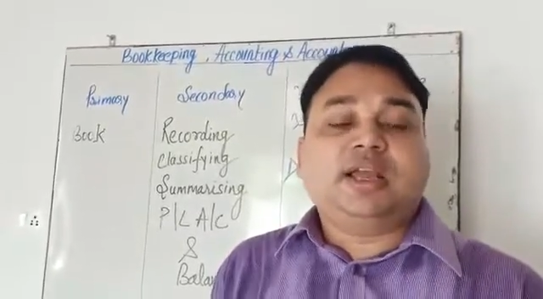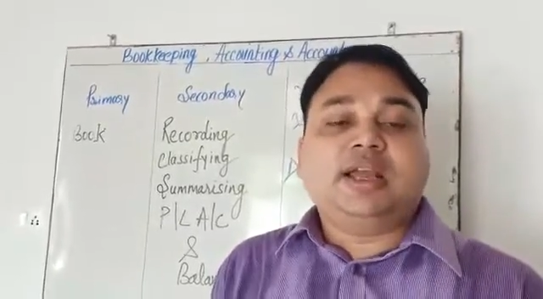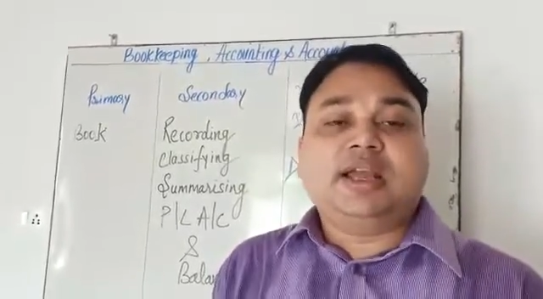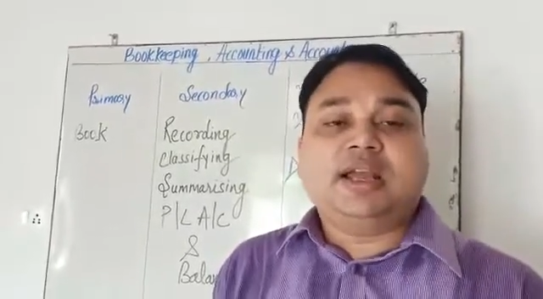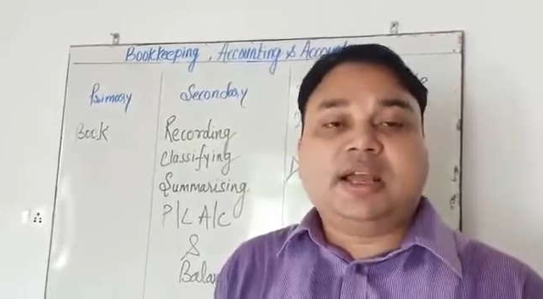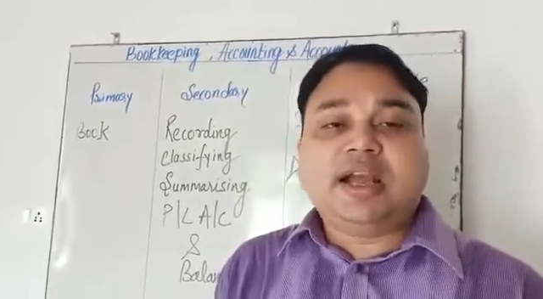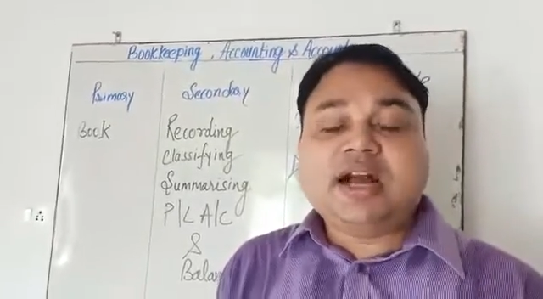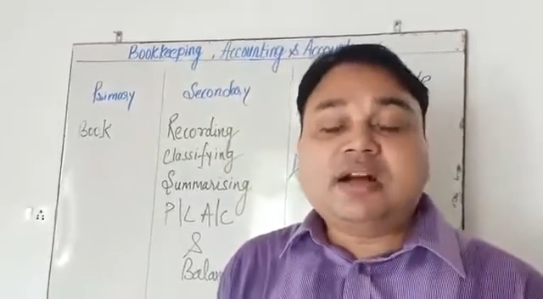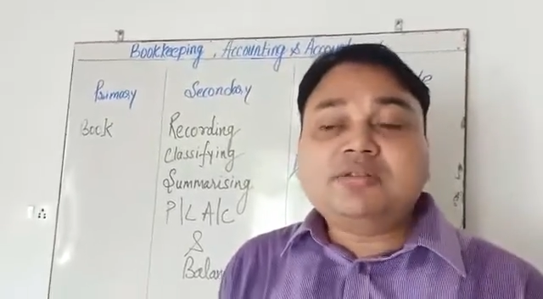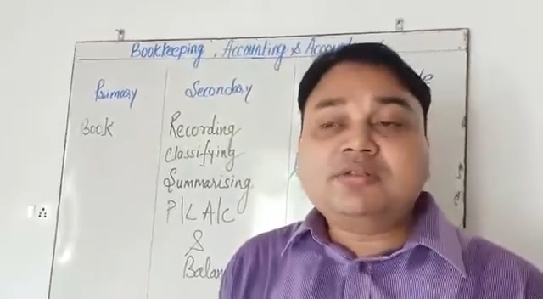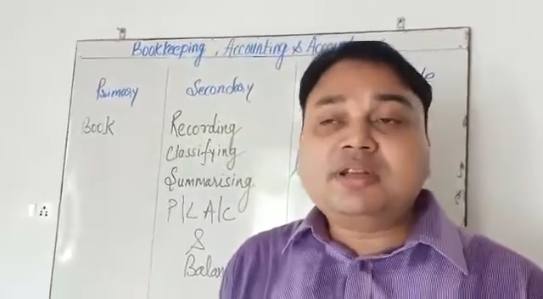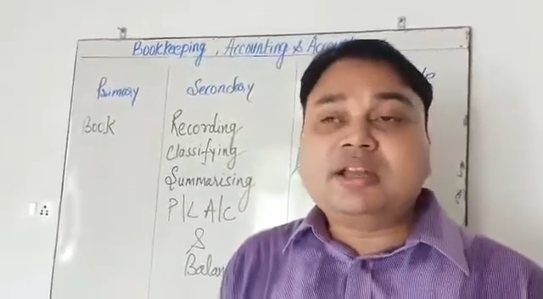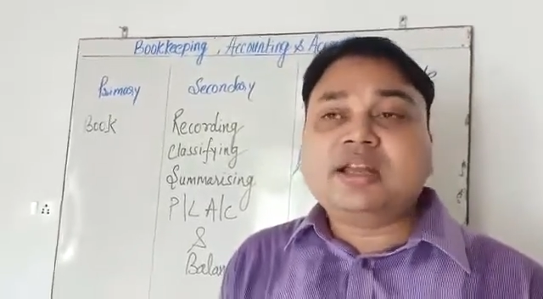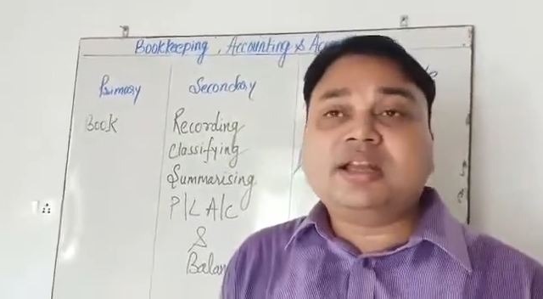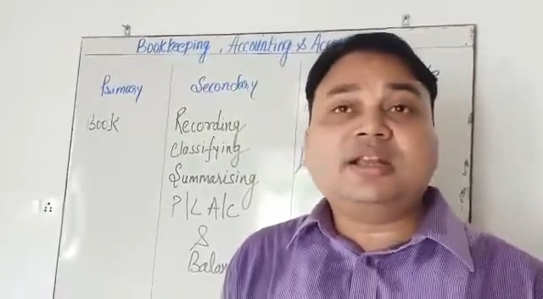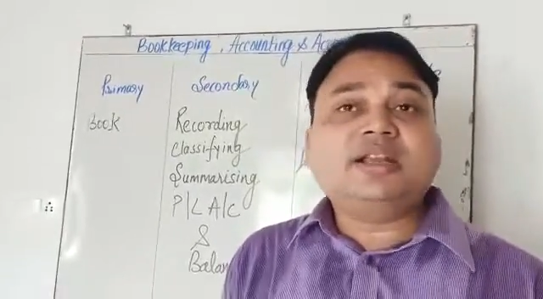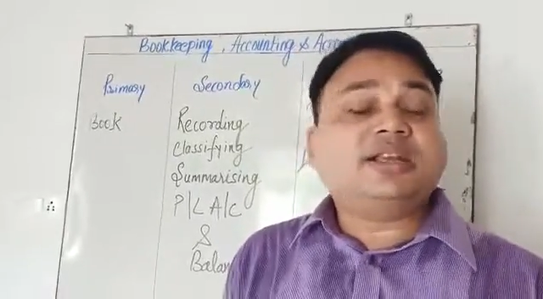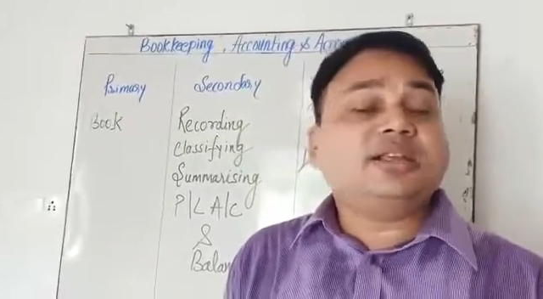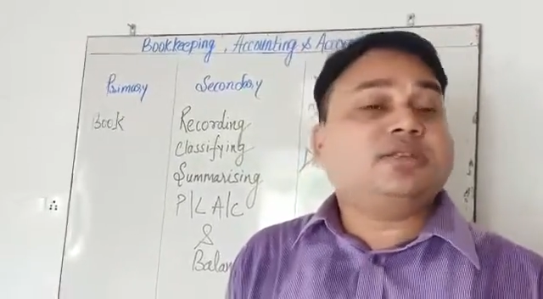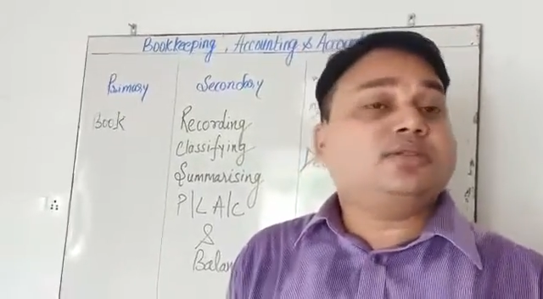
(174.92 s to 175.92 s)

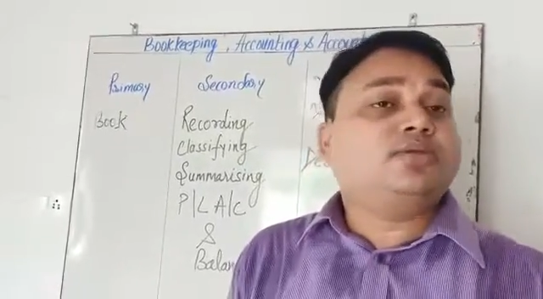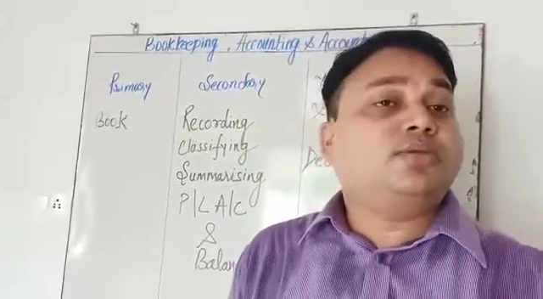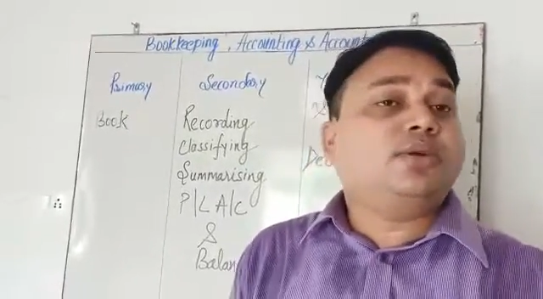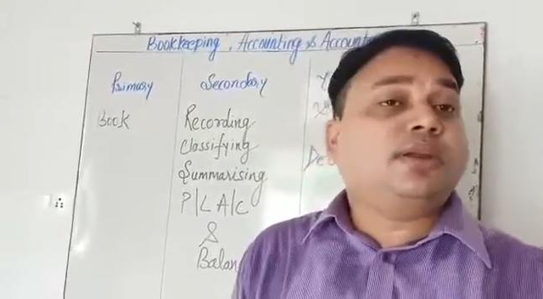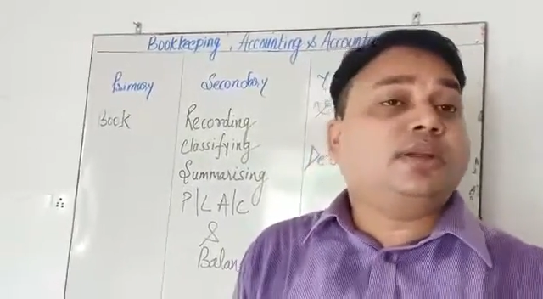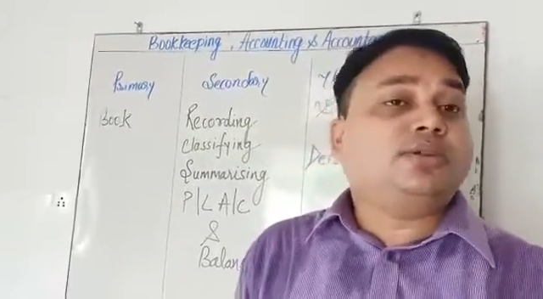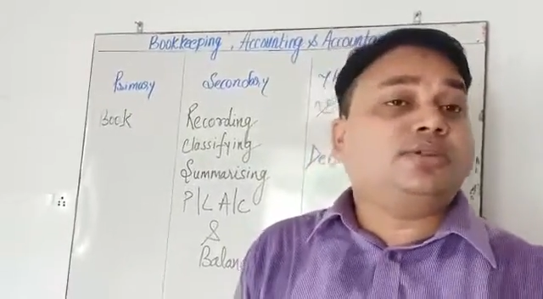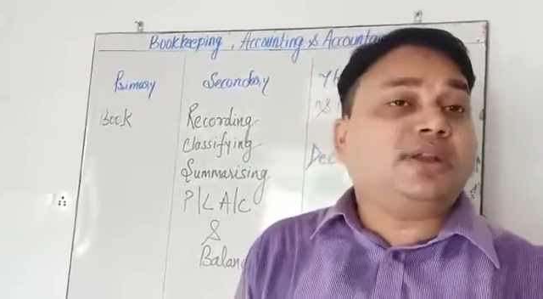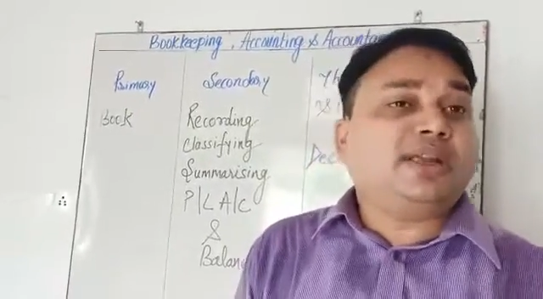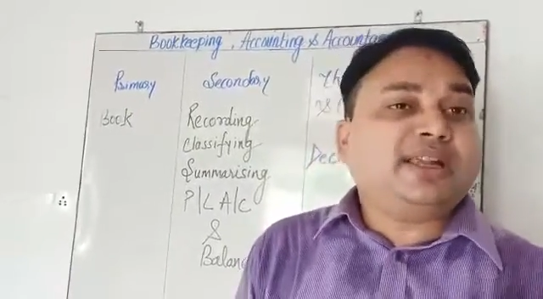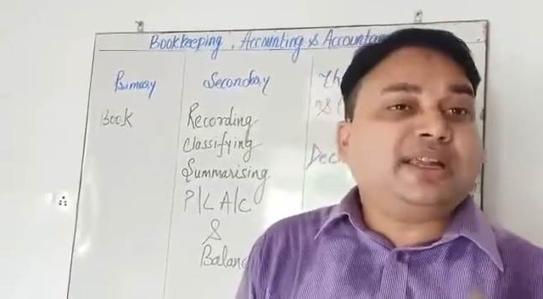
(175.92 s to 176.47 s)
Accountant is going to